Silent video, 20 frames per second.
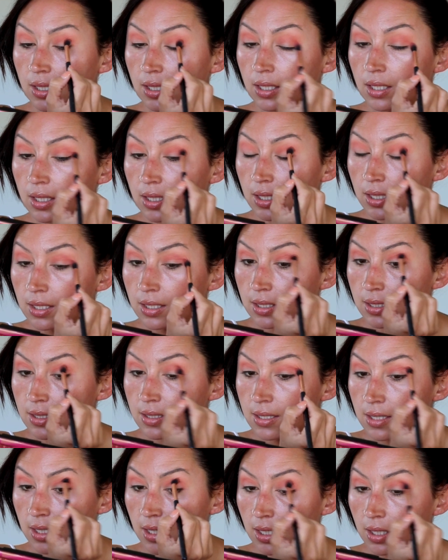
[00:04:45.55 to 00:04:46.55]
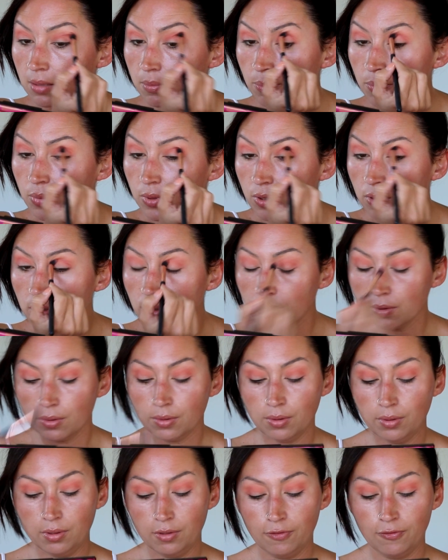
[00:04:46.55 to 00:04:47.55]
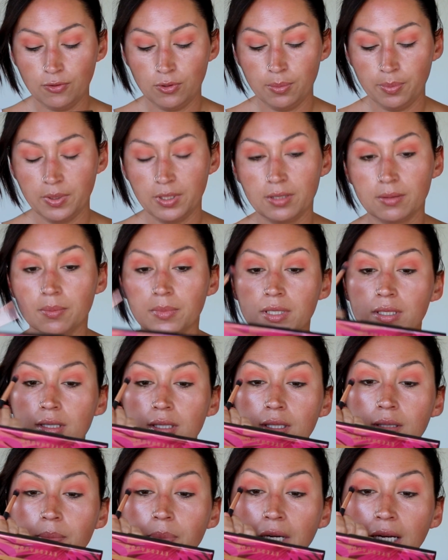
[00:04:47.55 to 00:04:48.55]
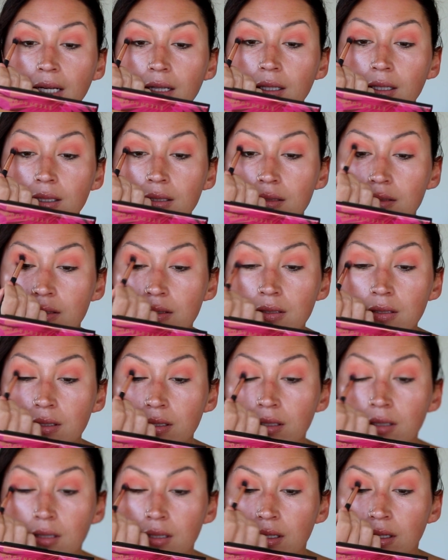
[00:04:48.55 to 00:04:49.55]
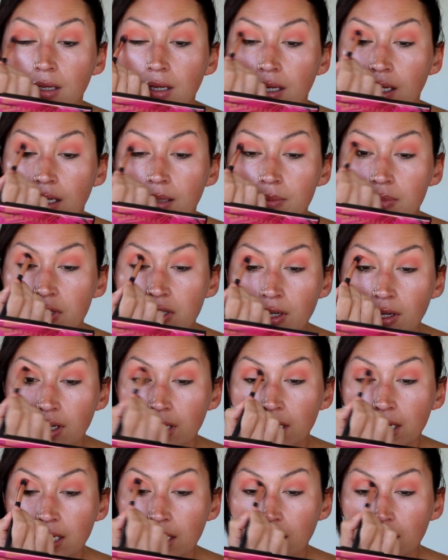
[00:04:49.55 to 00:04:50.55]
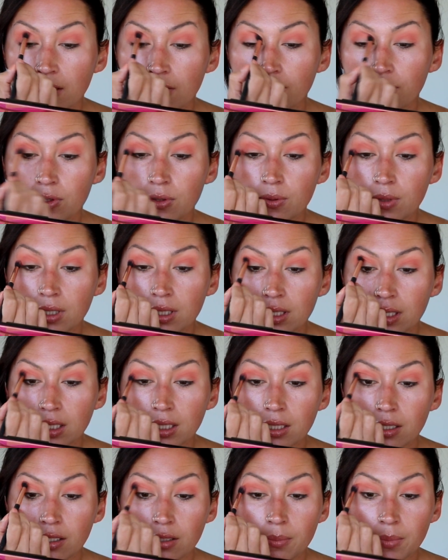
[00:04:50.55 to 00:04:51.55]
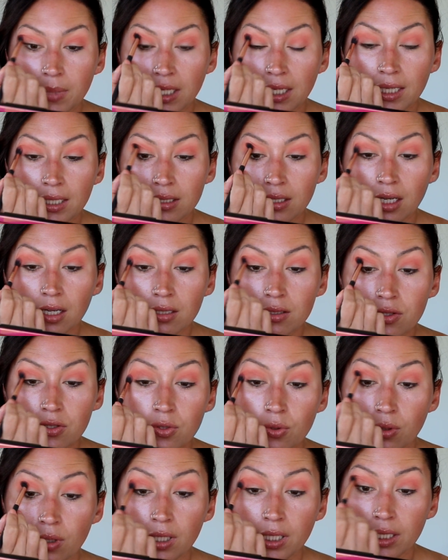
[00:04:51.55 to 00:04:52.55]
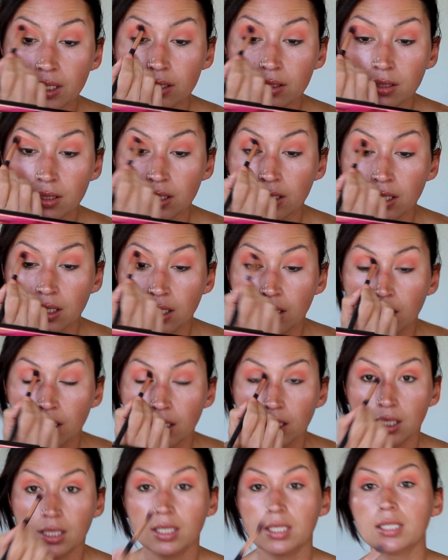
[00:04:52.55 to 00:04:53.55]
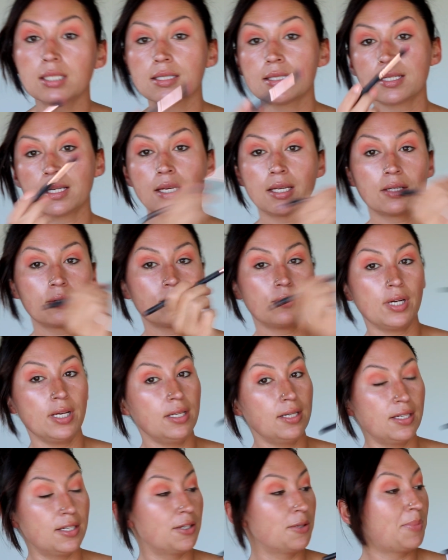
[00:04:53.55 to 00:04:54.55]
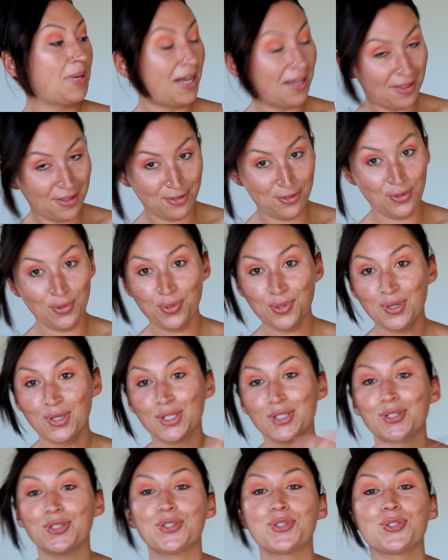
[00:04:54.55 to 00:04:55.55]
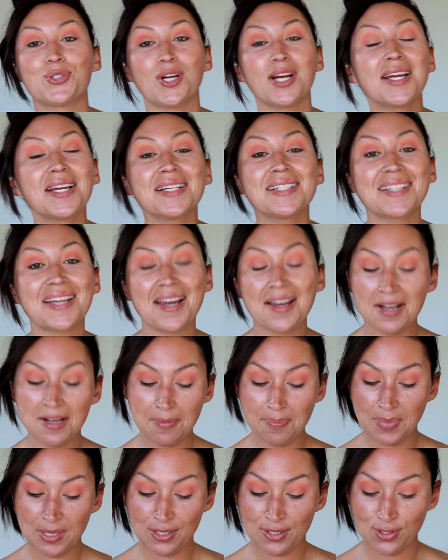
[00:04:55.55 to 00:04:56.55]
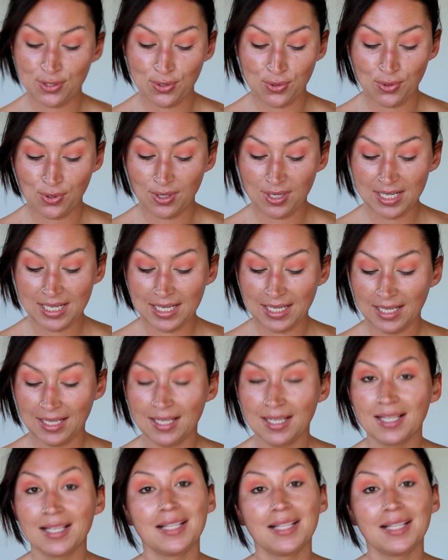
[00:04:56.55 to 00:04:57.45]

easy, beautiful pigmented palettes. I'm sorry if you can hear my dog snoring. He is like right here by the door, straight up snoring